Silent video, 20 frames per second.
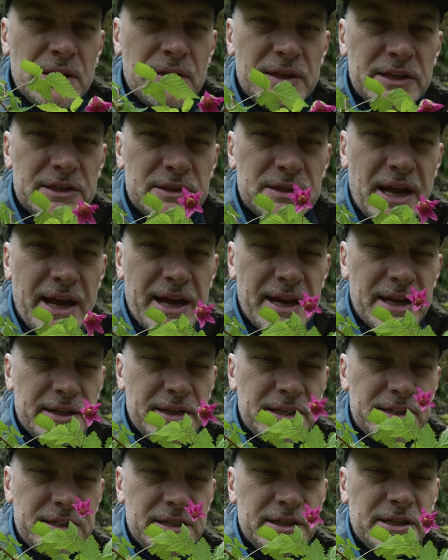This
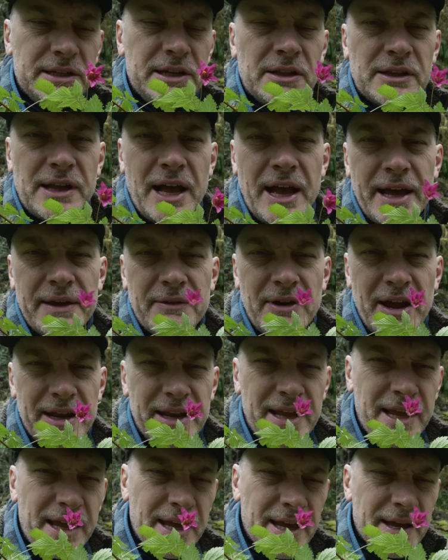is a little guy right
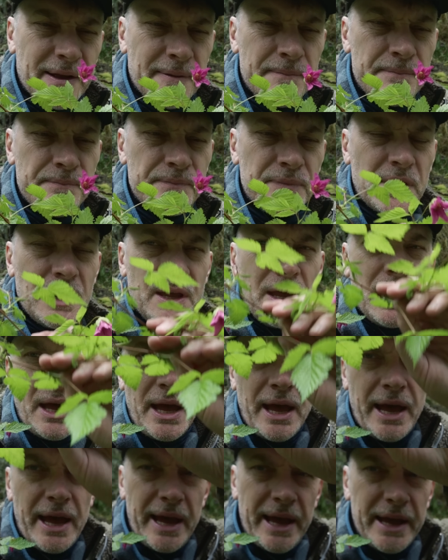here,
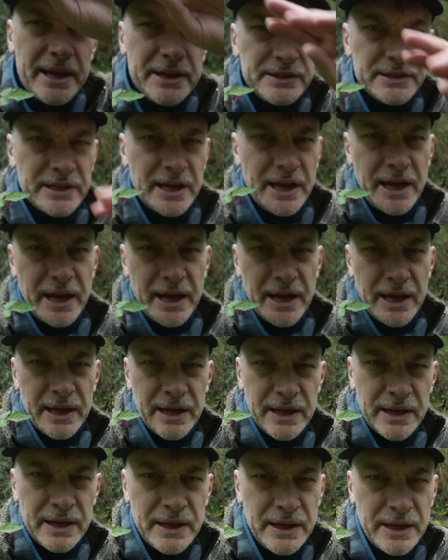and
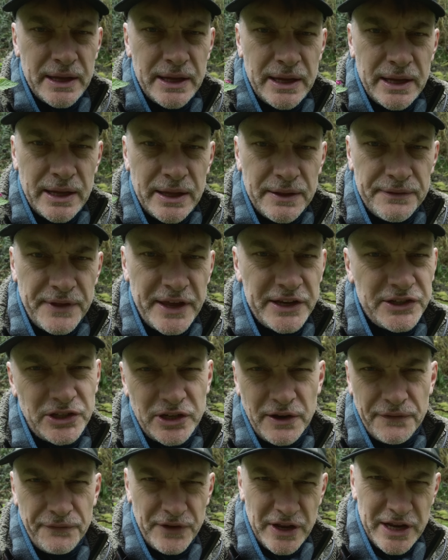they should
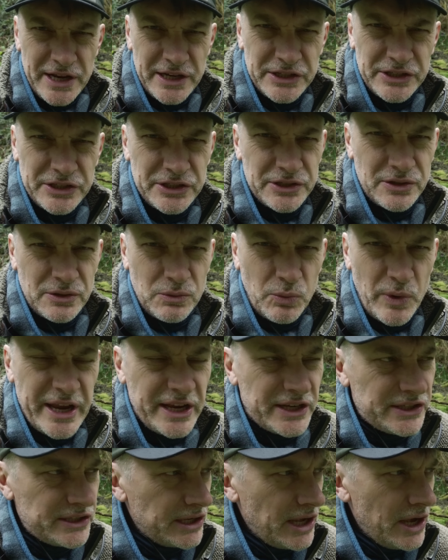have finished
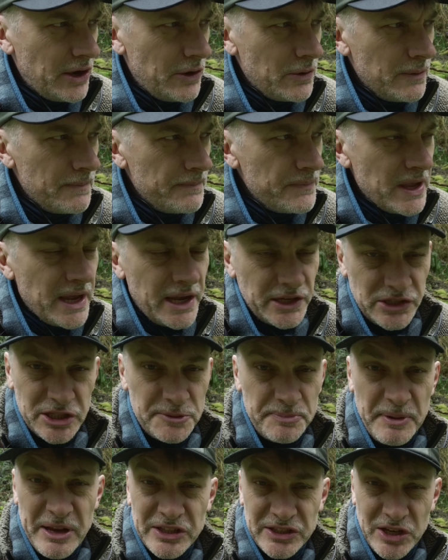weeks ago. It's
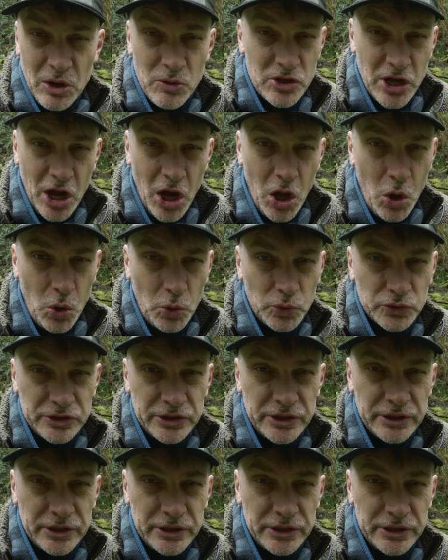just been so cold,